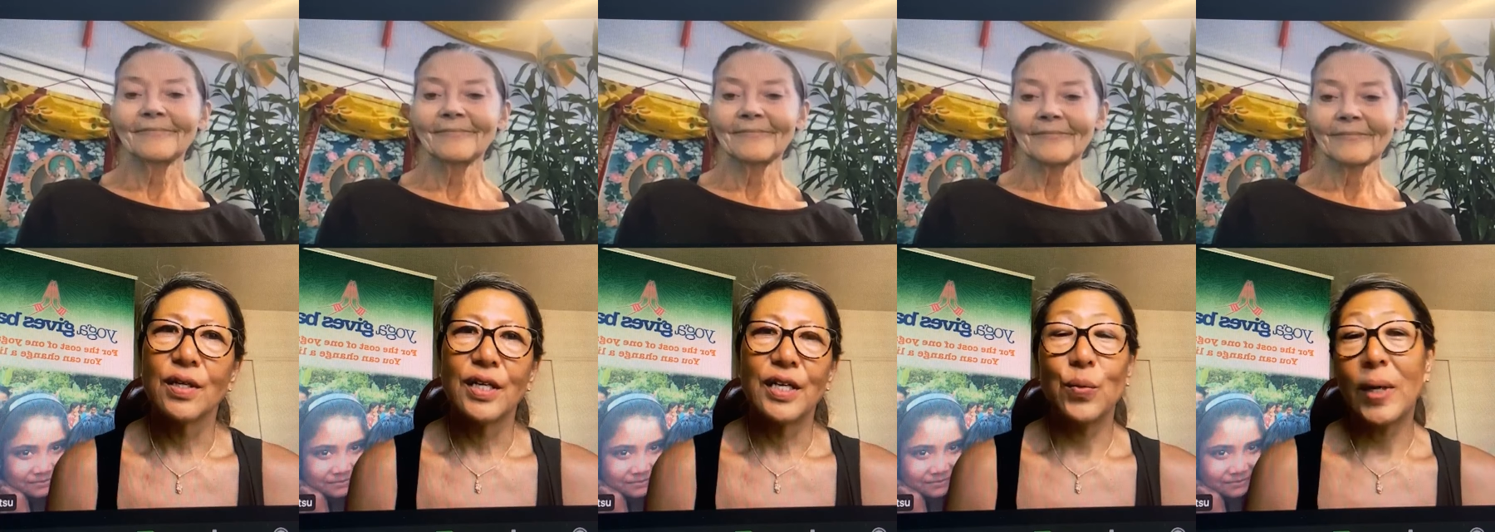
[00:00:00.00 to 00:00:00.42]

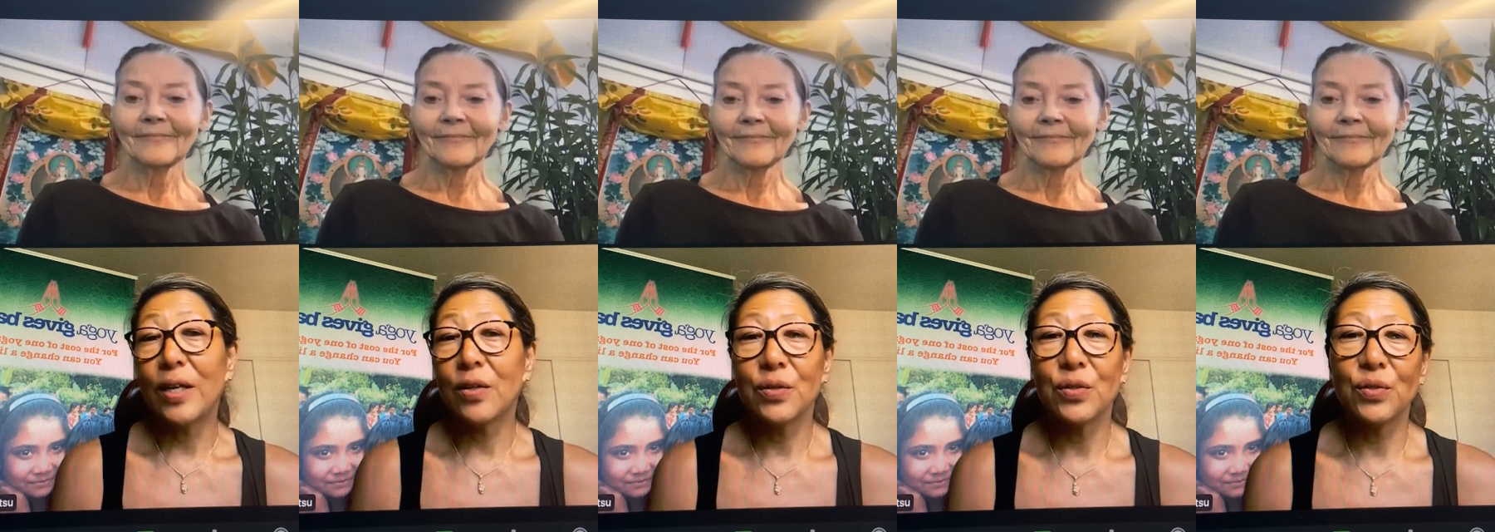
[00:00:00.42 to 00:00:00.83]

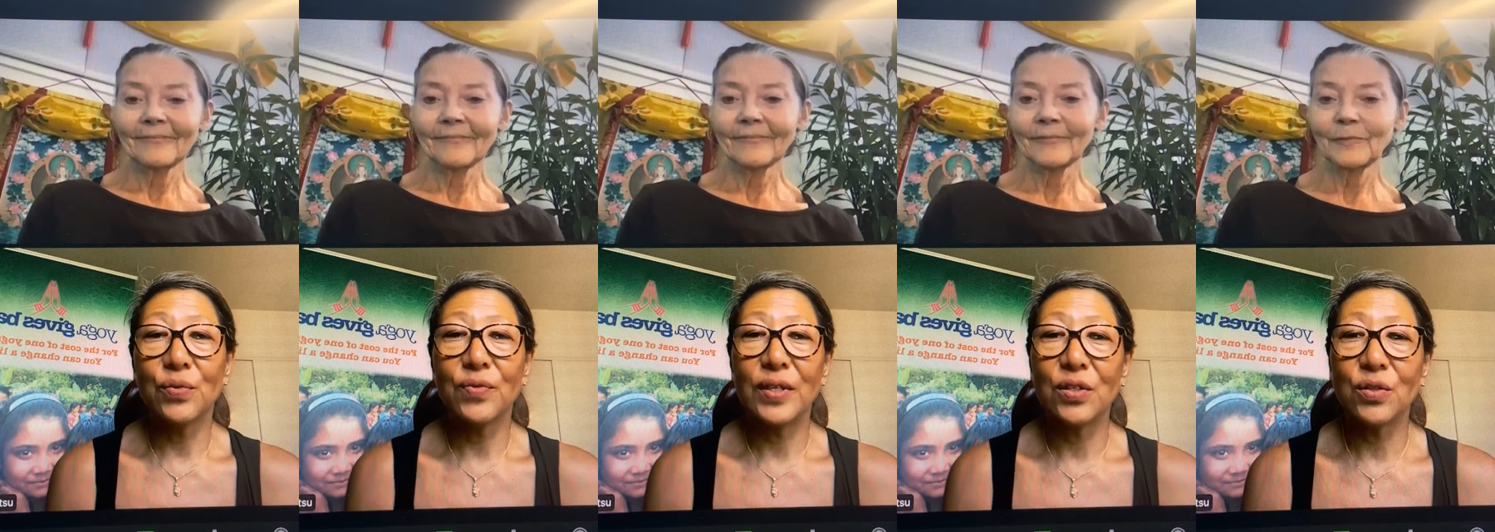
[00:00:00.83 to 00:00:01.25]
Speaker 1: well, you know,
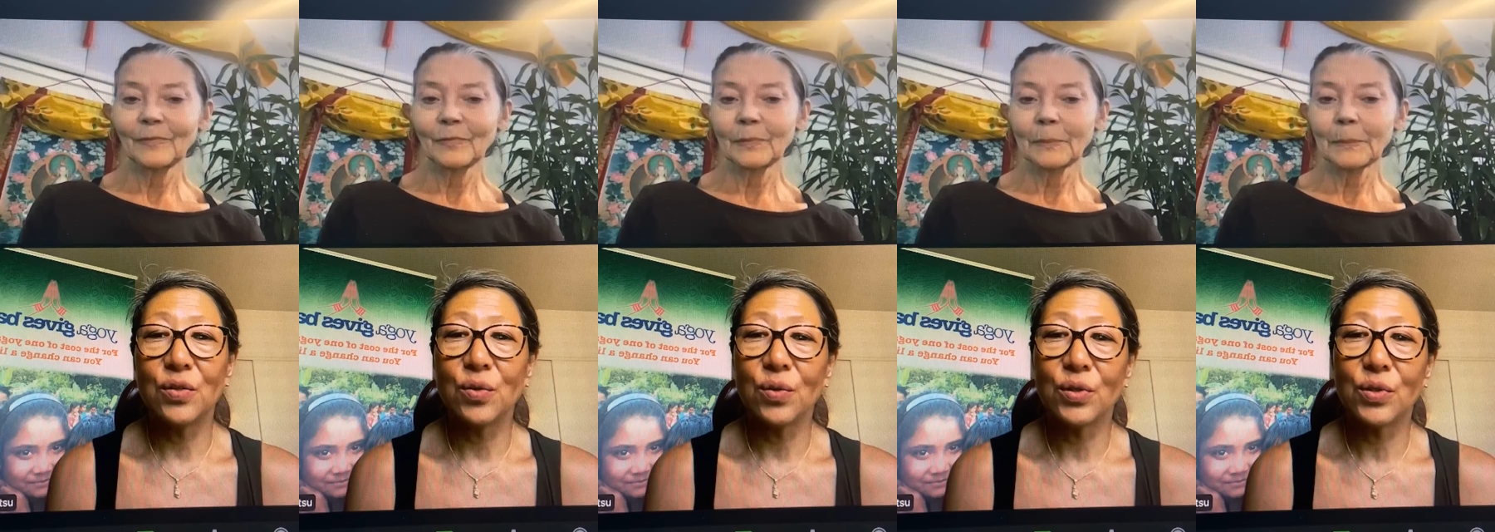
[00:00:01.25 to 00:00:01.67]
when you
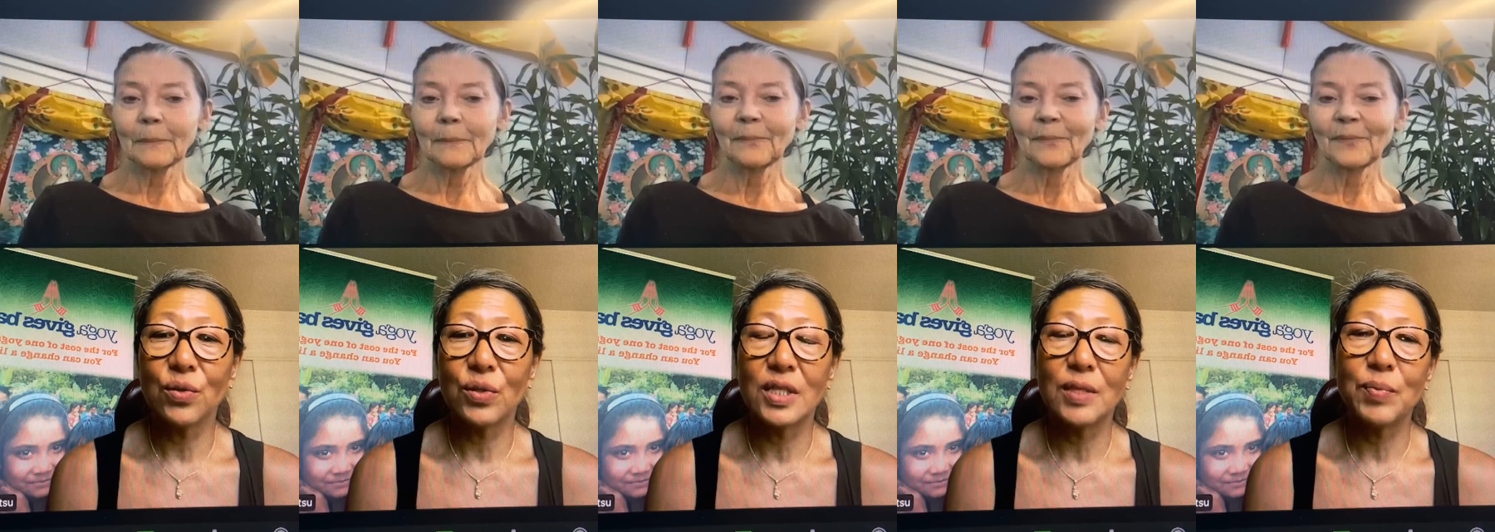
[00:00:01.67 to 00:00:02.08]
go so
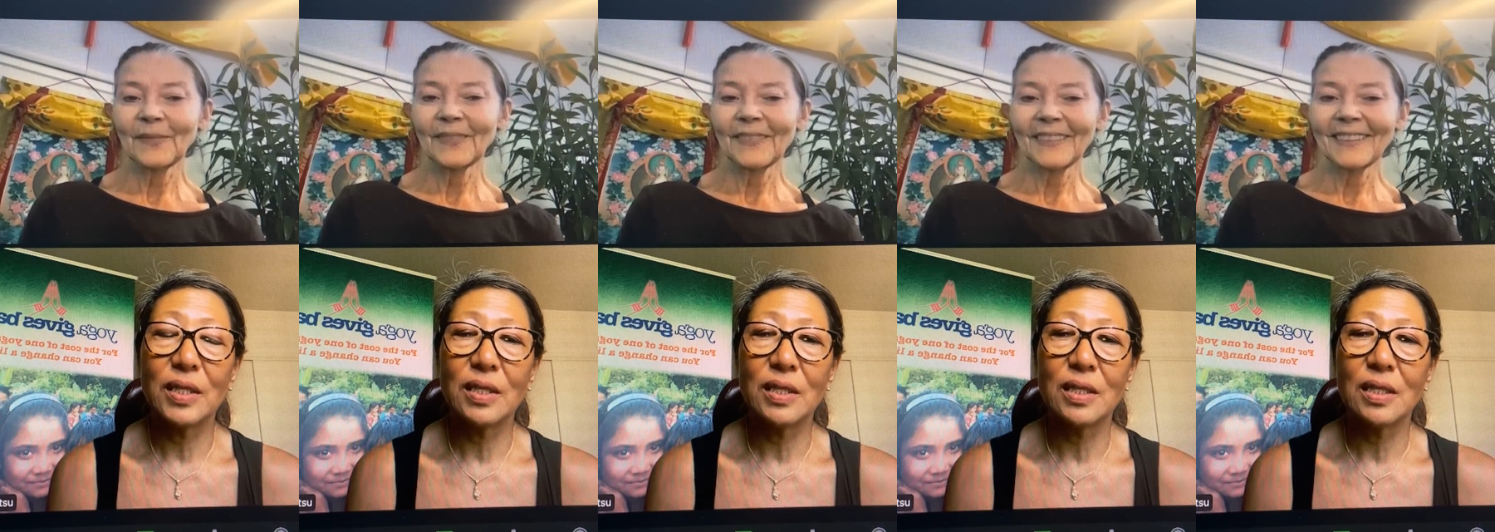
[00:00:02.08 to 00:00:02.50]
deep
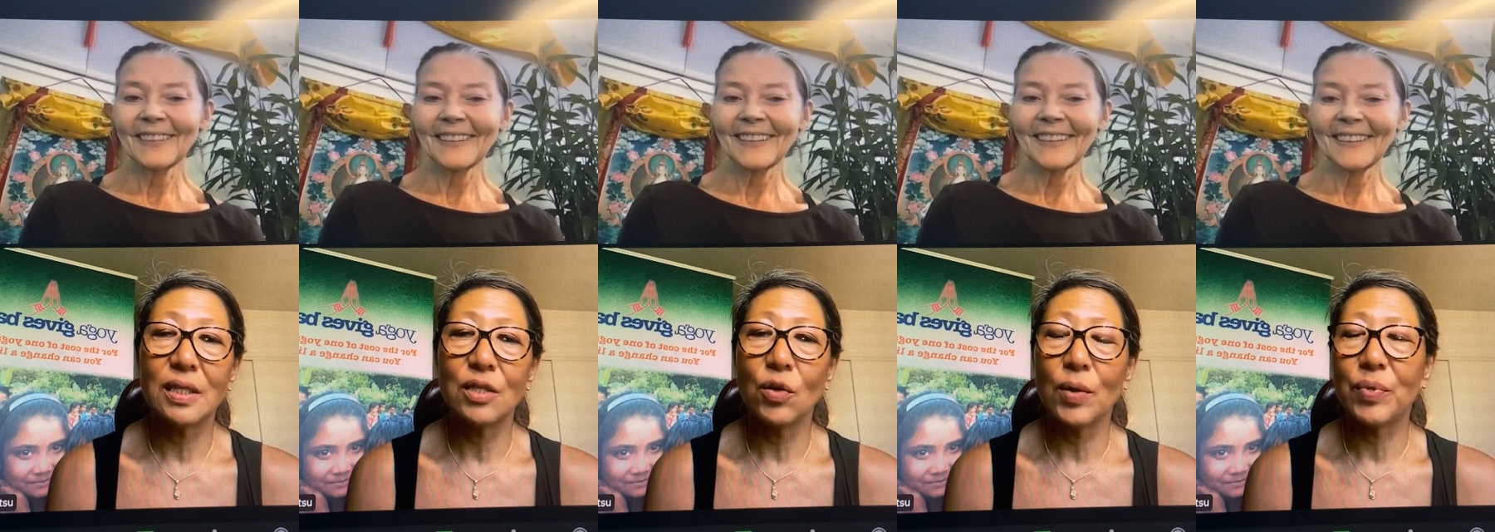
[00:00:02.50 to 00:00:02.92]
in the
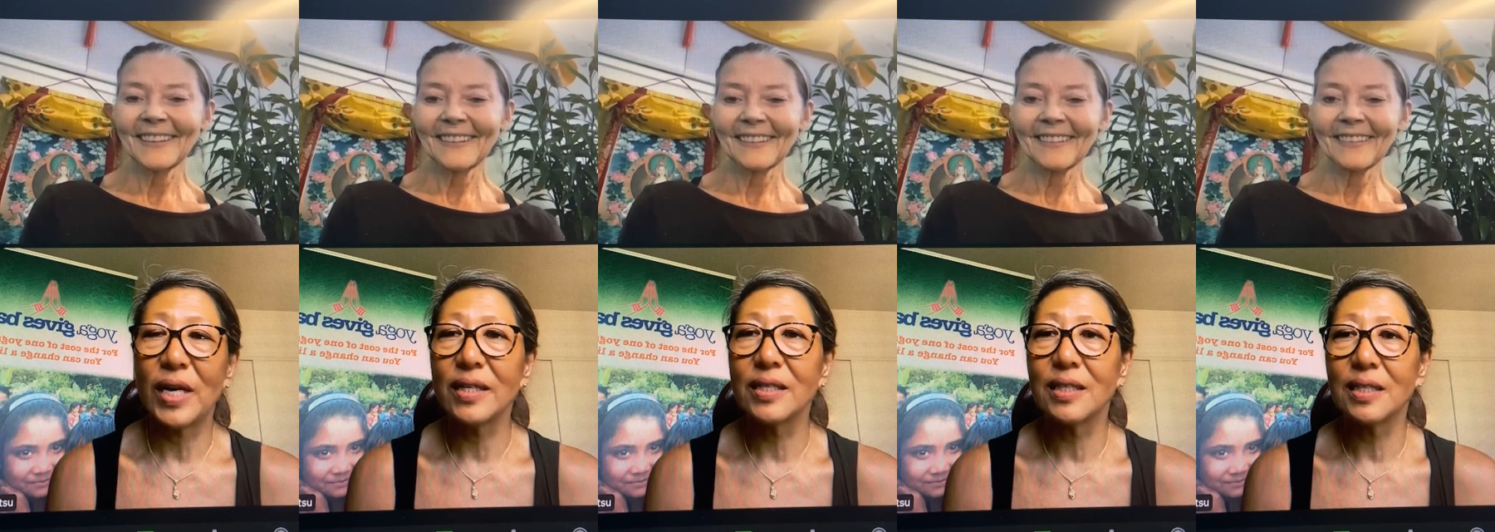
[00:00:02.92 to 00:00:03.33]
yoga
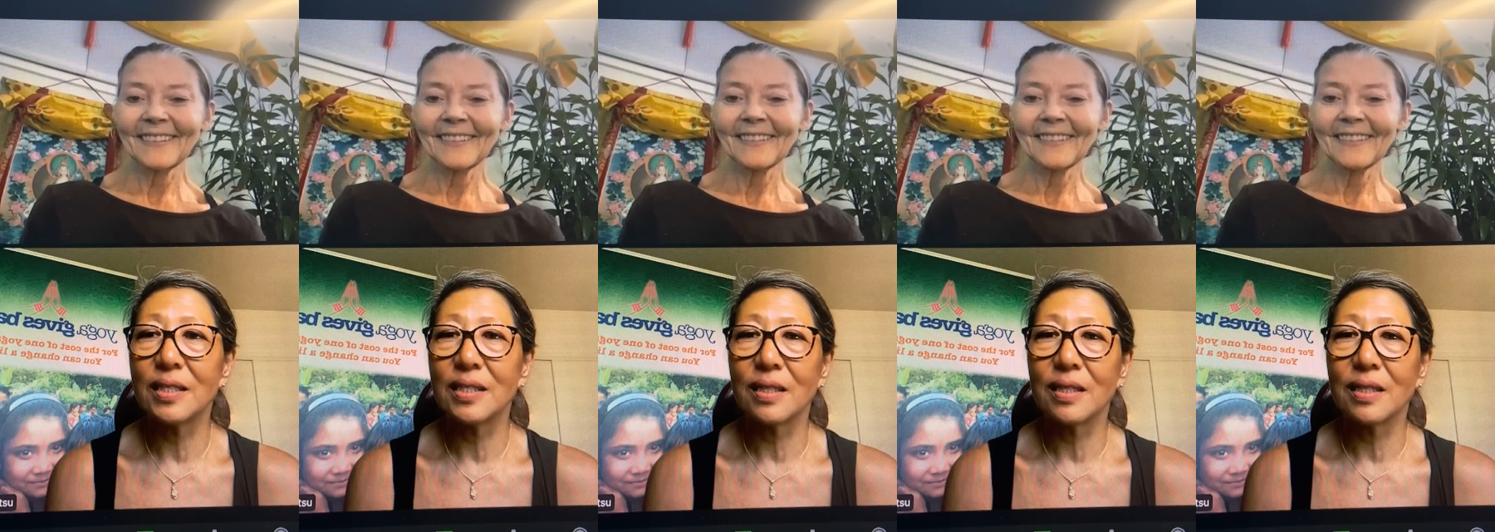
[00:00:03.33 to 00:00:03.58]
practice,